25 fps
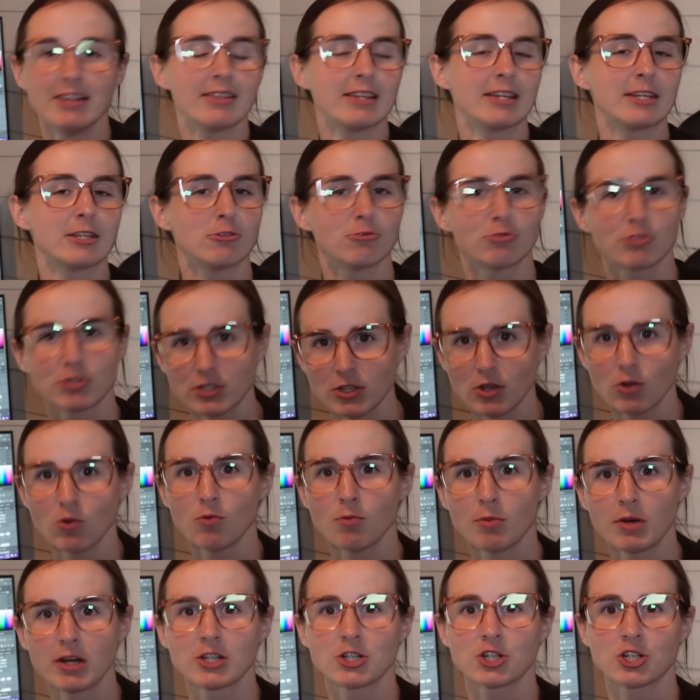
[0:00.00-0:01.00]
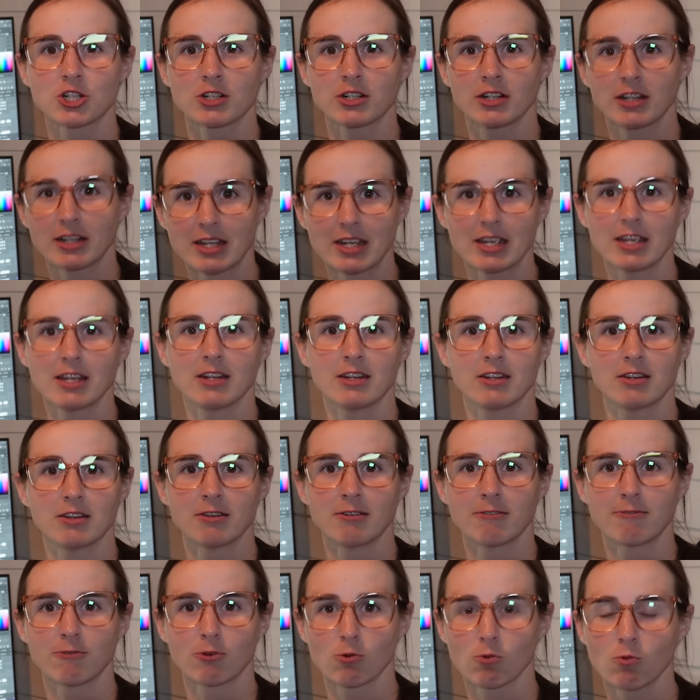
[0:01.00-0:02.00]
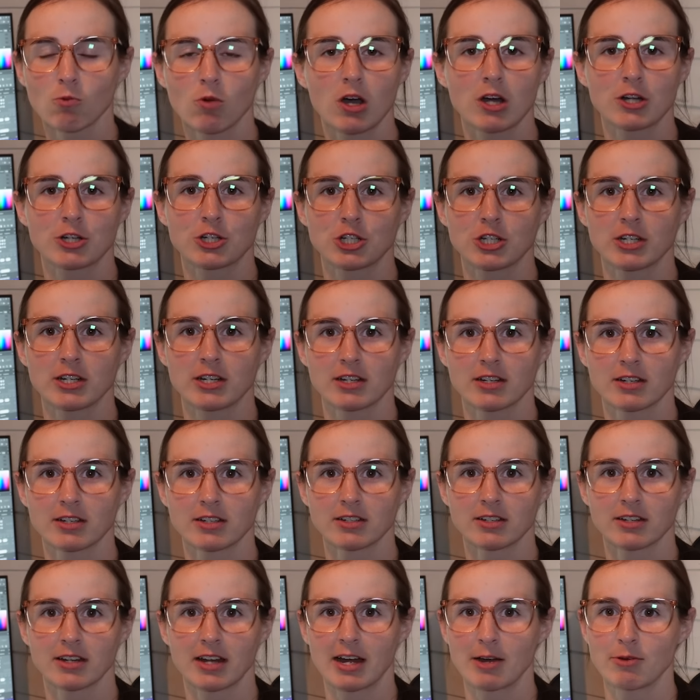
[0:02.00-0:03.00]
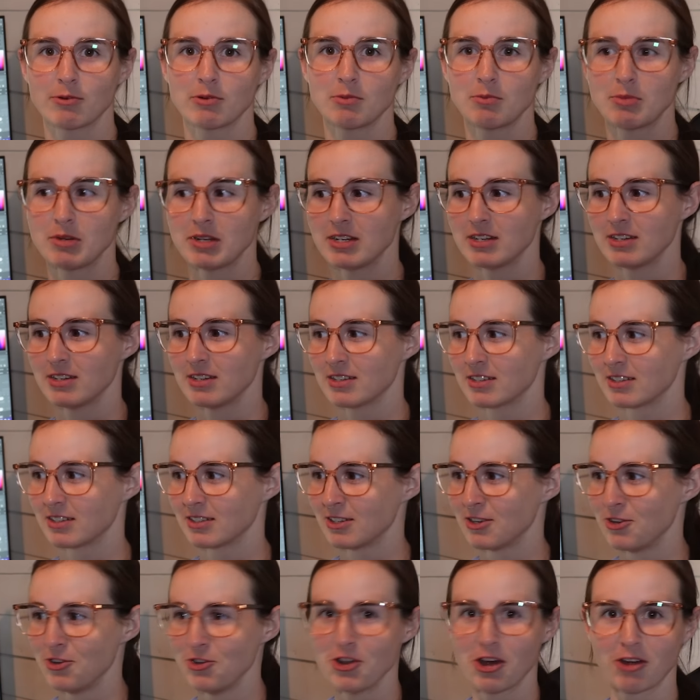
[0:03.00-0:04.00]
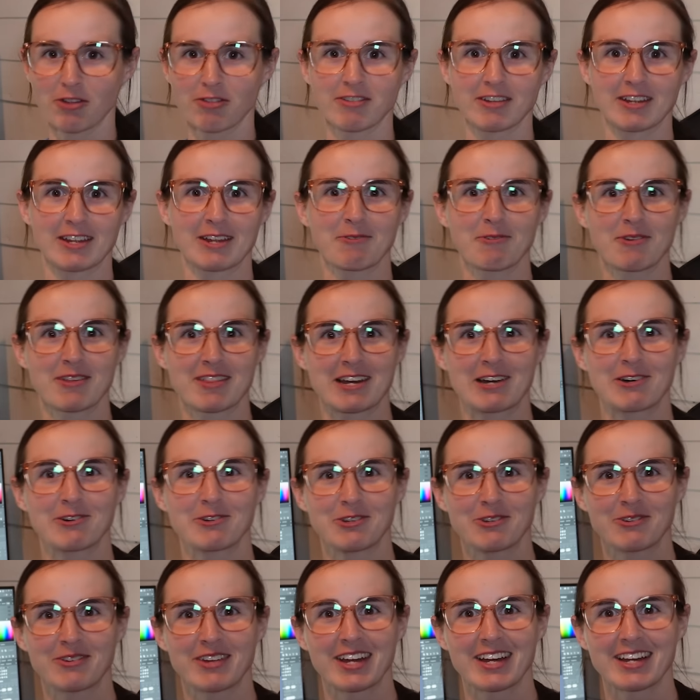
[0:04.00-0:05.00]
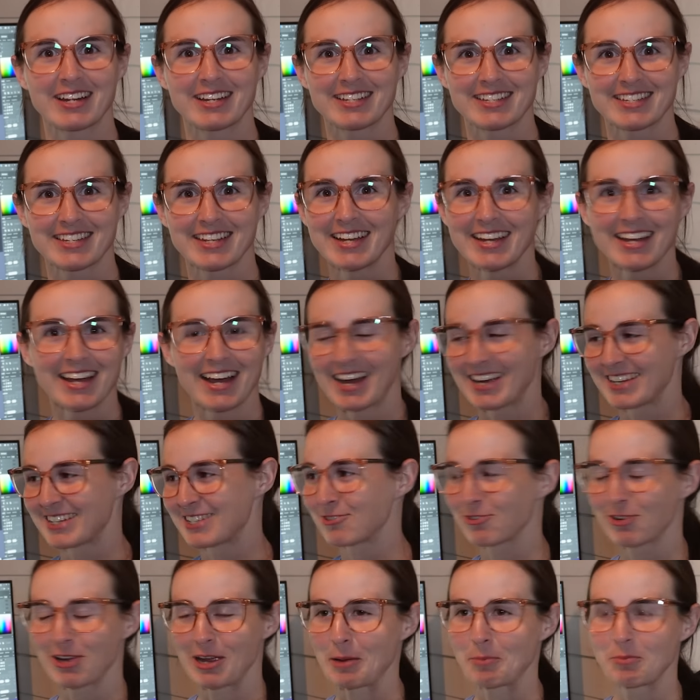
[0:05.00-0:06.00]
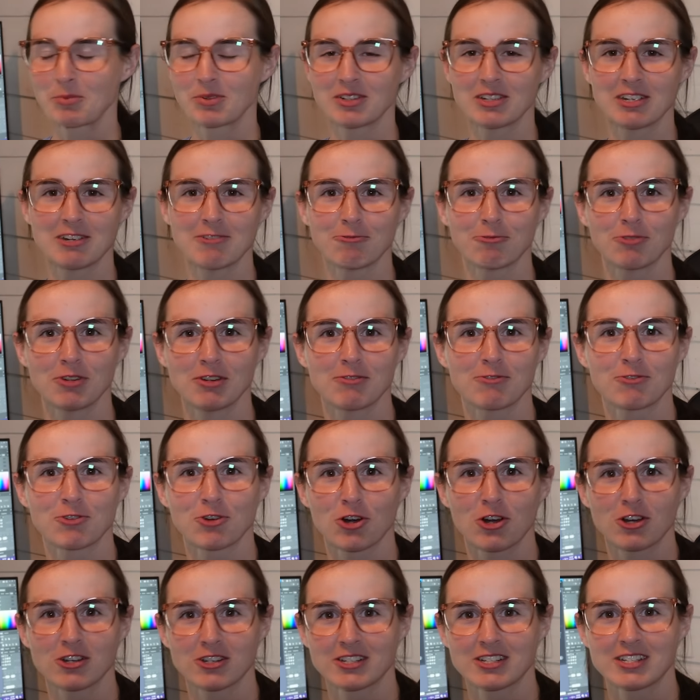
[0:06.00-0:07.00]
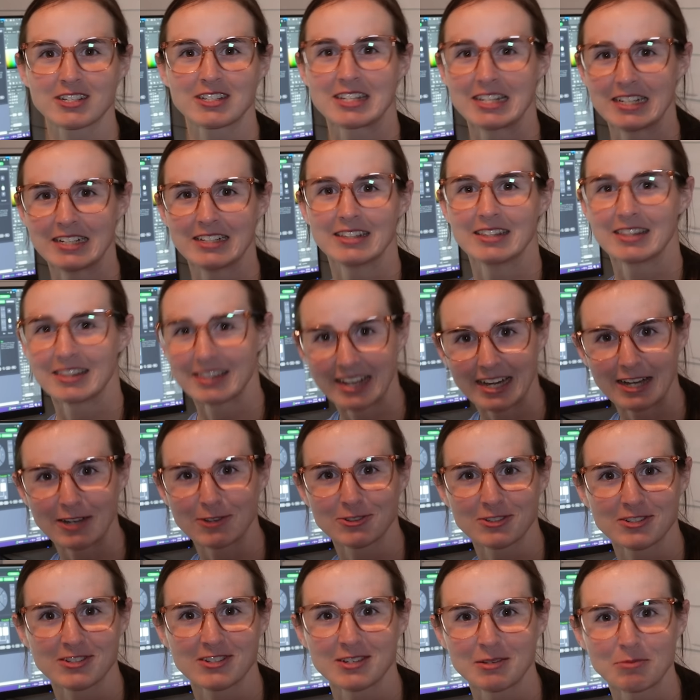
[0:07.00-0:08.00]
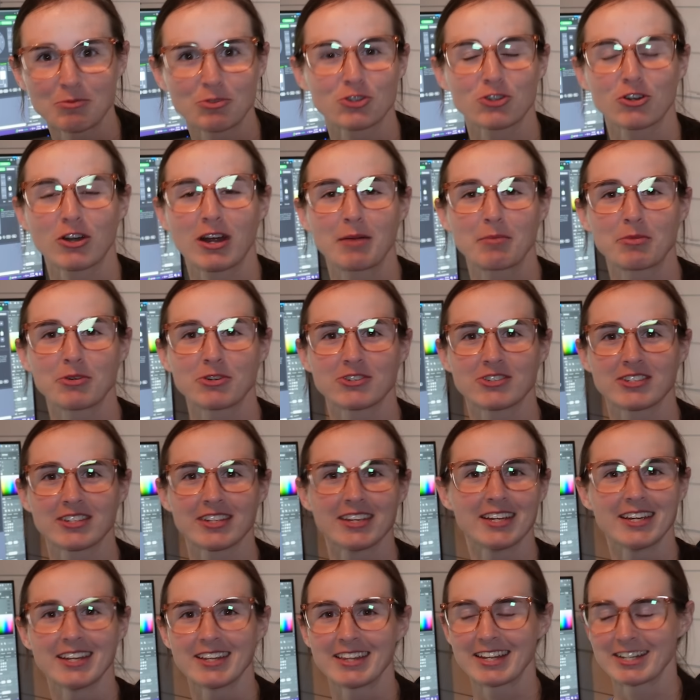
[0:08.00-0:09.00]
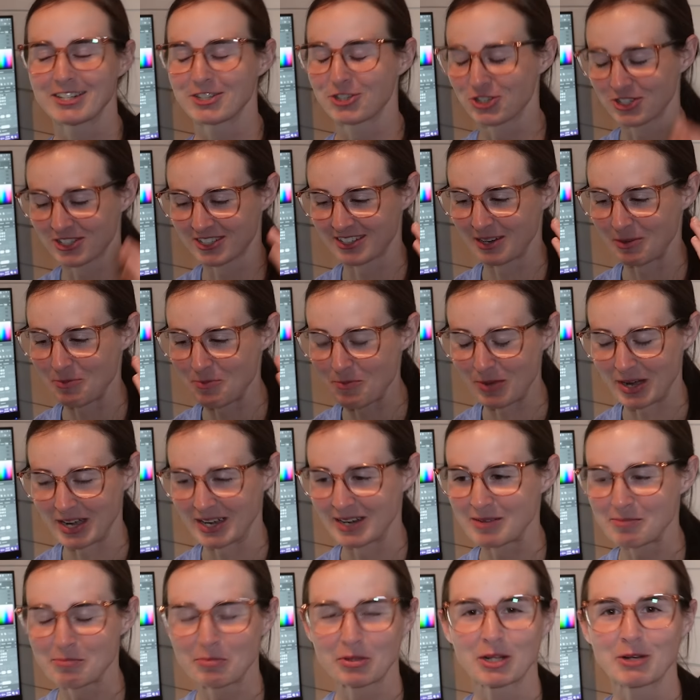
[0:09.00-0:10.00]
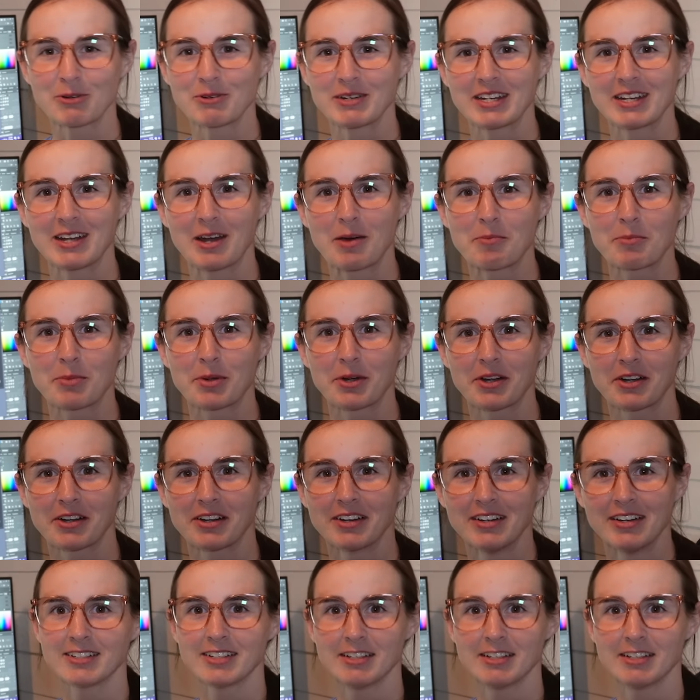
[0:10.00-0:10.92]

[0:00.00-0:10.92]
Thank you so much again for watching. I would be nothing without you guys. I still can't believe we've crossed 10,000 subscribers. That is just a mind-blowing number.